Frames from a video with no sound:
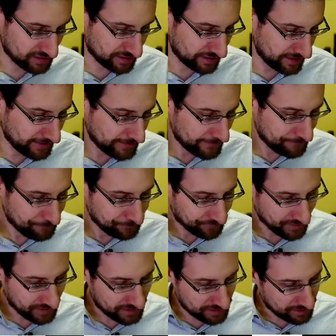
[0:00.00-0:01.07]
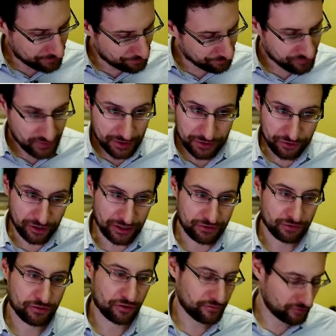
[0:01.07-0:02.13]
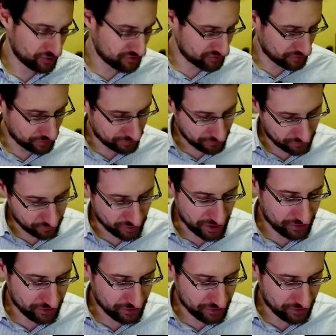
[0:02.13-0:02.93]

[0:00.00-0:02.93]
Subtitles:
I try to convince her to